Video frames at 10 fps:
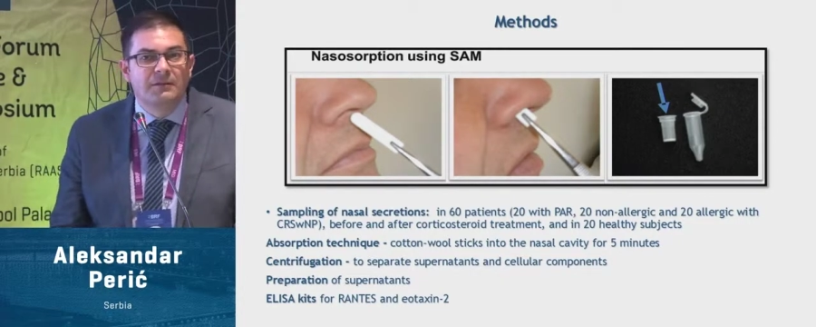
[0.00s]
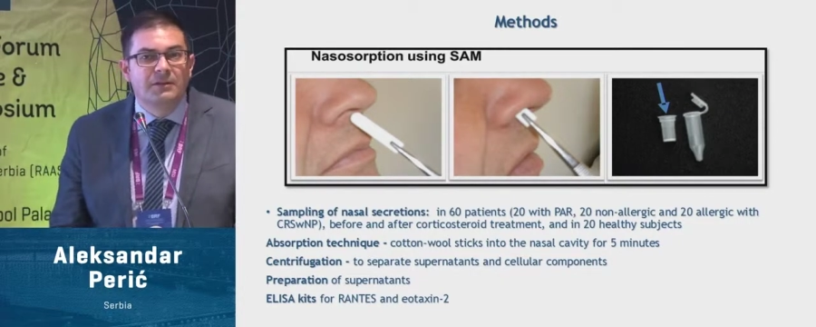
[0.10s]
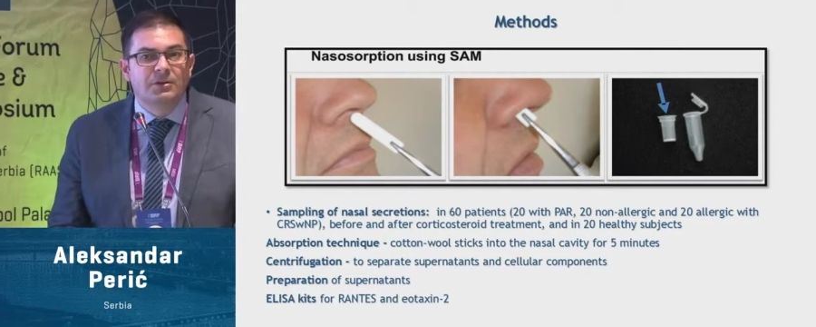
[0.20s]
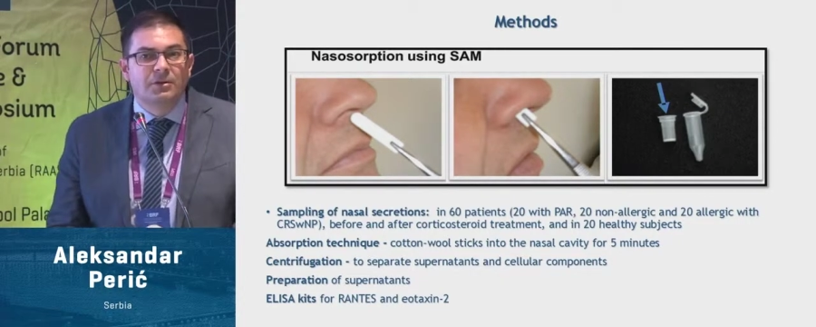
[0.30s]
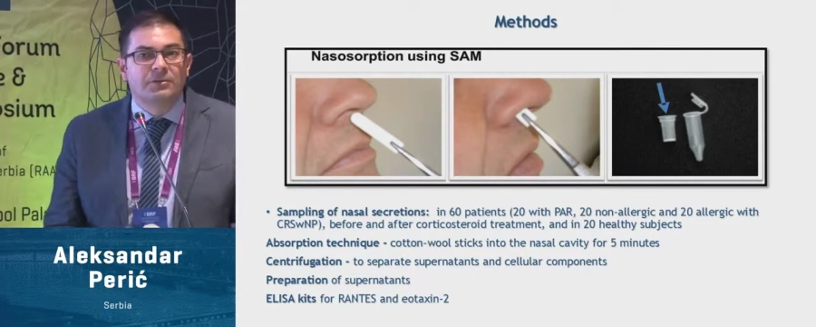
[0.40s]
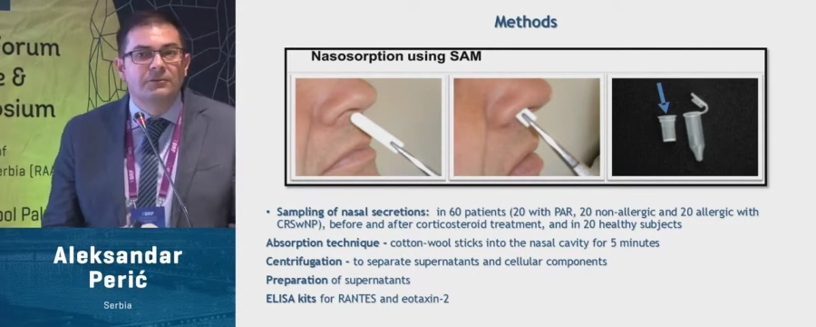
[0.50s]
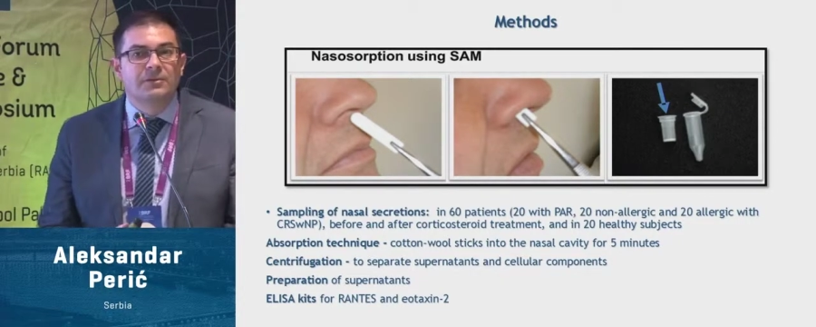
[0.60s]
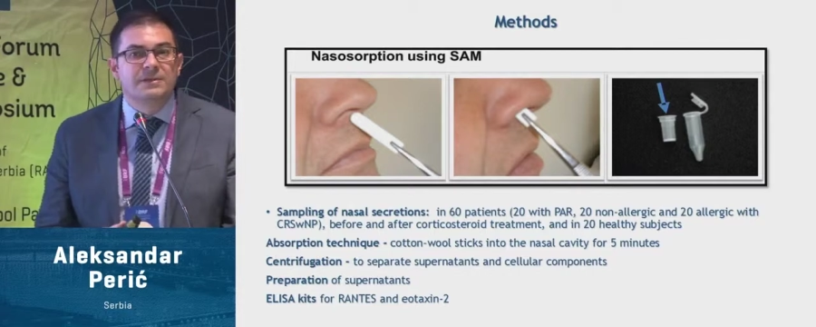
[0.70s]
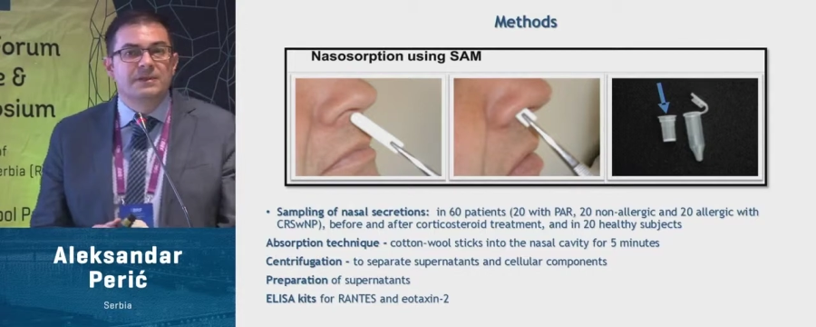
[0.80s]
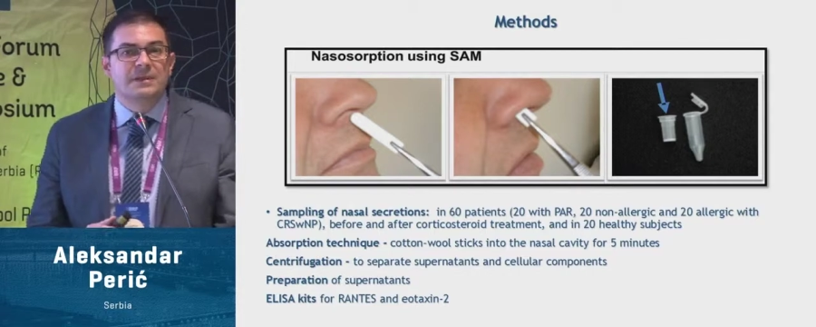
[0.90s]
with cotton
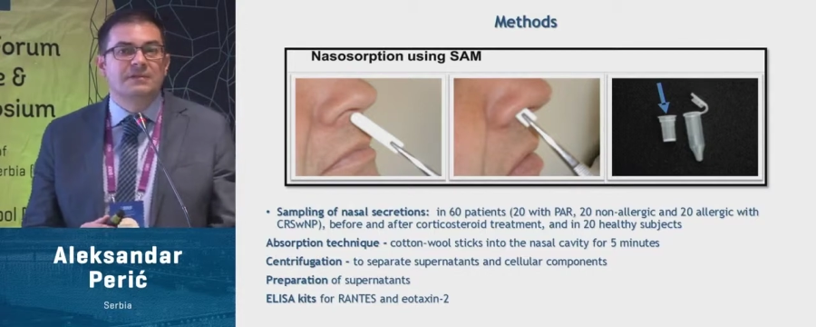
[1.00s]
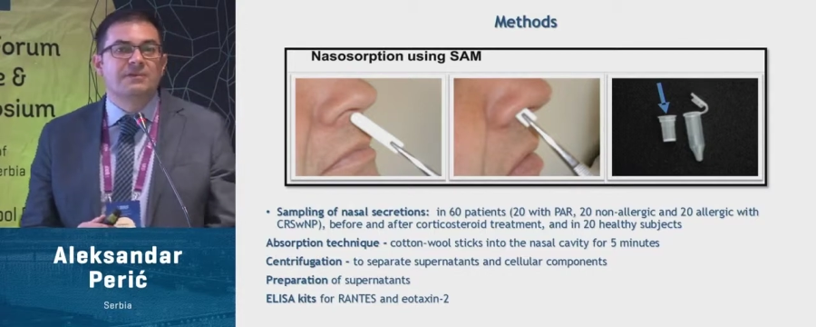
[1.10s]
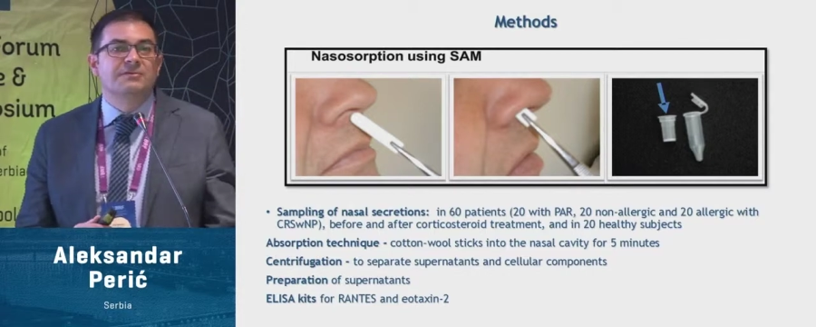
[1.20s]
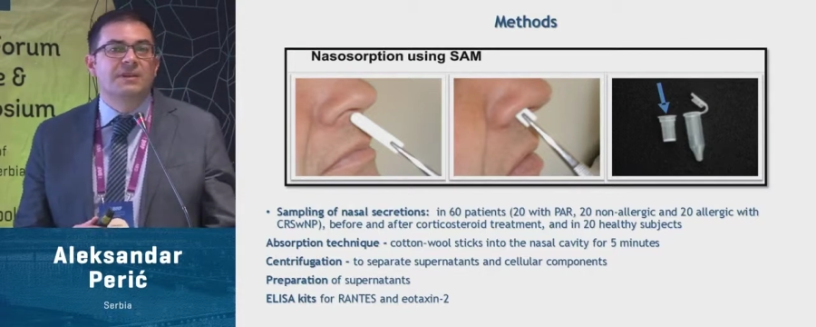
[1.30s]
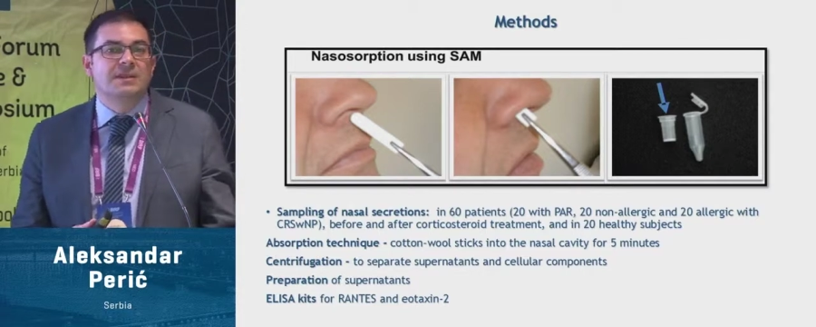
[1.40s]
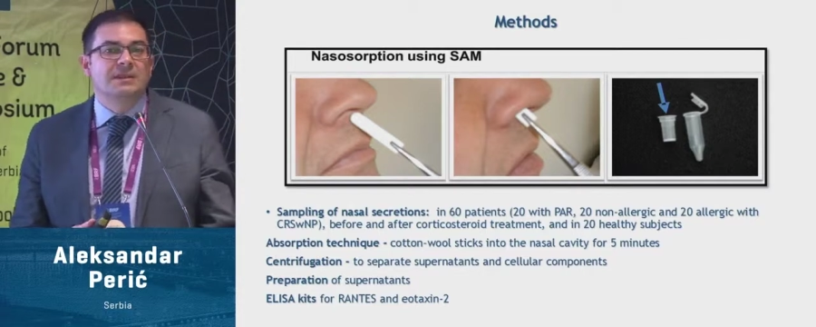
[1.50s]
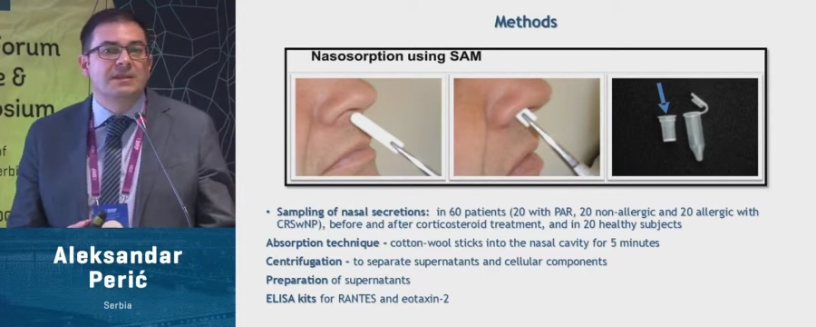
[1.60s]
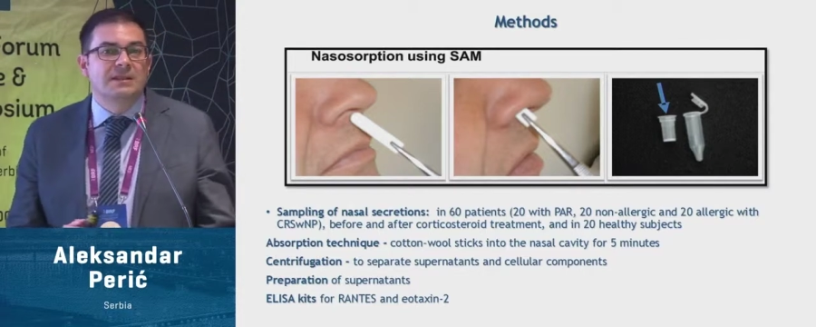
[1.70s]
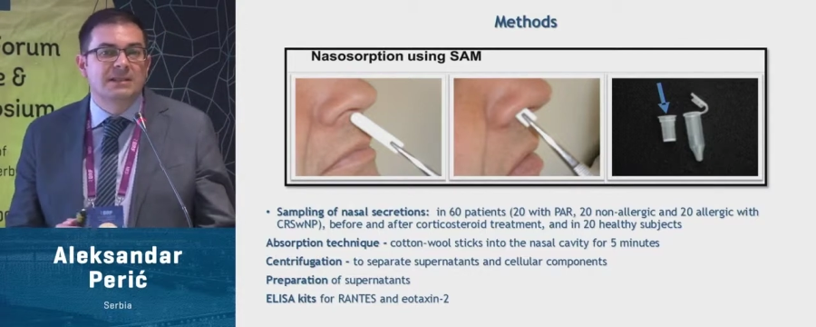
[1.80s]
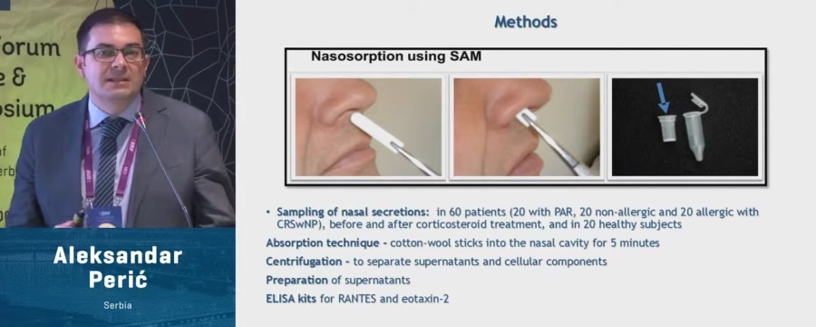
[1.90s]
wool sticks, which were
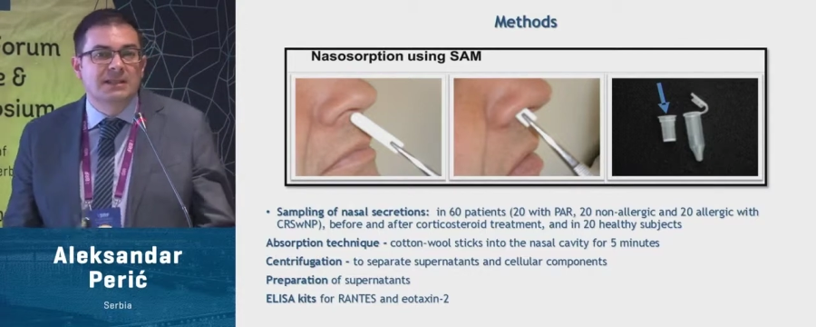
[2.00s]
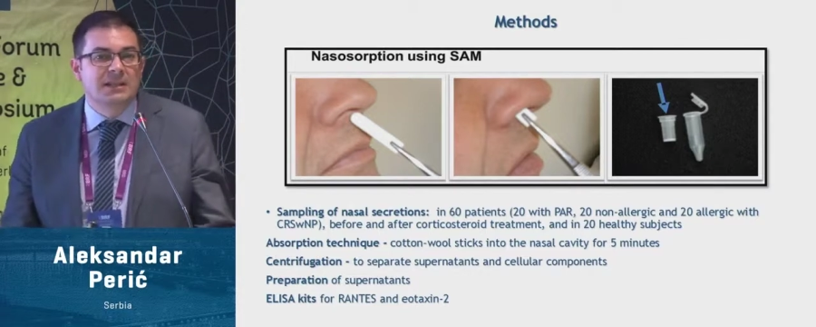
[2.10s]
inserted